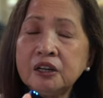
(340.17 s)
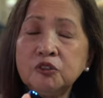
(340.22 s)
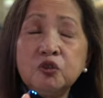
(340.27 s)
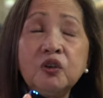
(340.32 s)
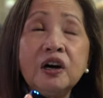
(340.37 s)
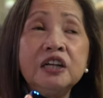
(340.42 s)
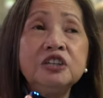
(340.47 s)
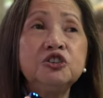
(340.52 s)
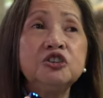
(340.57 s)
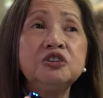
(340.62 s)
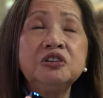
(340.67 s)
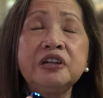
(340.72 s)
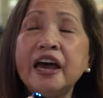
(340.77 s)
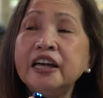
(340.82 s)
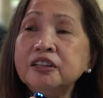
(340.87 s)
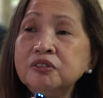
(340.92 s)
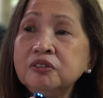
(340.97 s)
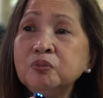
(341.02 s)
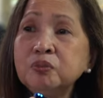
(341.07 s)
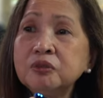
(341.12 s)
1 to
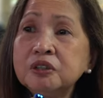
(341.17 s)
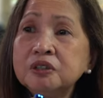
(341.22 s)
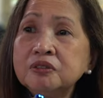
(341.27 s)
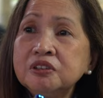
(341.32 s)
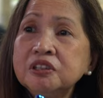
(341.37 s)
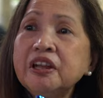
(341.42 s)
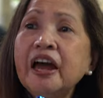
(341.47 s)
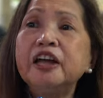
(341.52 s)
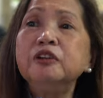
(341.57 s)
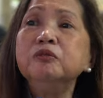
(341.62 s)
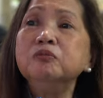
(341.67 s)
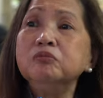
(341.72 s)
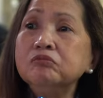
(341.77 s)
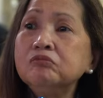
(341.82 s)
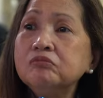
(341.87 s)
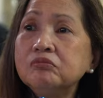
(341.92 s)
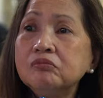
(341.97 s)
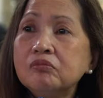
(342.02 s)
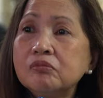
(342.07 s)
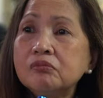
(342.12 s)
10, 10.
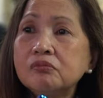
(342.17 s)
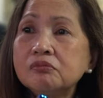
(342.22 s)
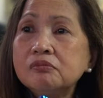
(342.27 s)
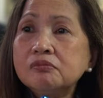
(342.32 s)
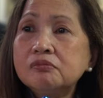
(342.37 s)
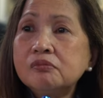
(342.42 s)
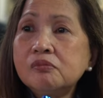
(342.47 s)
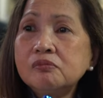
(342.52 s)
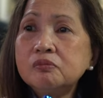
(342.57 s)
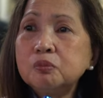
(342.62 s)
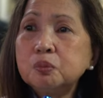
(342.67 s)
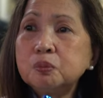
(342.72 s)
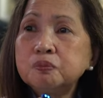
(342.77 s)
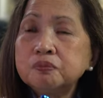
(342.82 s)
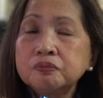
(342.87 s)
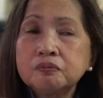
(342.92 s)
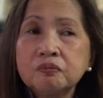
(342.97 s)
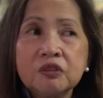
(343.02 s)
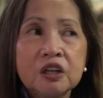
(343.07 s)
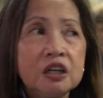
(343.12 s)

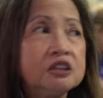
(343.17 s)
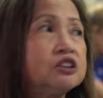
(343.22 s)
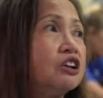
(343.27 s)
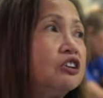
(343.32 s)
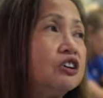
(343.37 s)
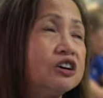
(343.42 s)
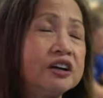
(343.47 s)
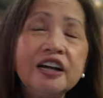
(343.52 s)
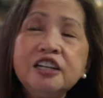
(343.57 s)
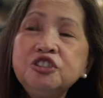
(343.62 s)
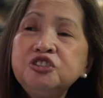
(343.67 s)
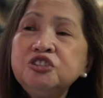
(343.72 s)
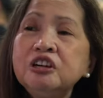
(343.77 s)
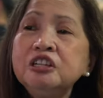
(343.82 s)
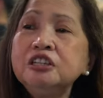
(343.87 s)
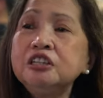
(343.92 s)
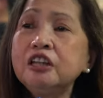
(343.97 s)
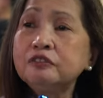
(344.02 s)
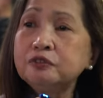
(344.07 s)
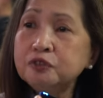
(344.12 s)
For the
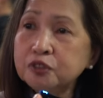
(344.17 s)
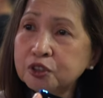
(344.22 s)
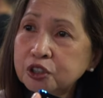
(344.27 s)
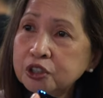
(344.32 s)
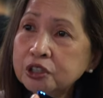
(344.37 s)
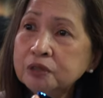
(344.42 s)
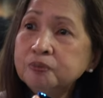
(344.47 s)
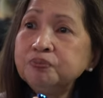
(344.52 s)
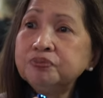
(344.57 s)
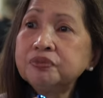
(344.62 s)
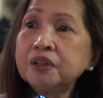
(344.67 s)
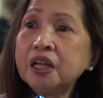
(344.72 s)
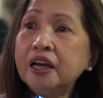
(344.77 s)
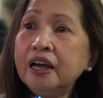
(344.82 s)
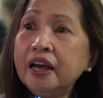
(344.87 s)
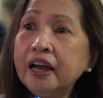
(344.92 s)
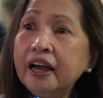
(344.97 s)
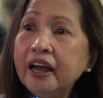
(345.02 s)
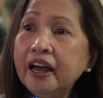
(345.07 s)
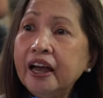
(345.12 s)
location, the food,
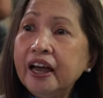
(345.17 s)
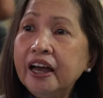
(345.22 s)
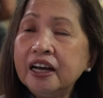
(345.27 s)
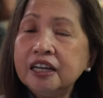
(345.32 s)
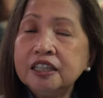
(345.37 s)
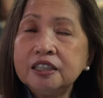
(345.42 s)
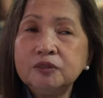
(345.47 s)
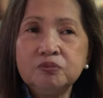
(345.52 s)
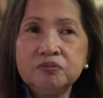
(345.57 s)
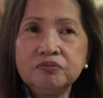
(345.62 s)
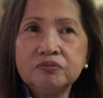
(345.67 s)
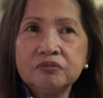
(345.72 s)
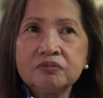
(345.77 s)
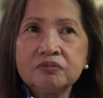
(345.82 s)
and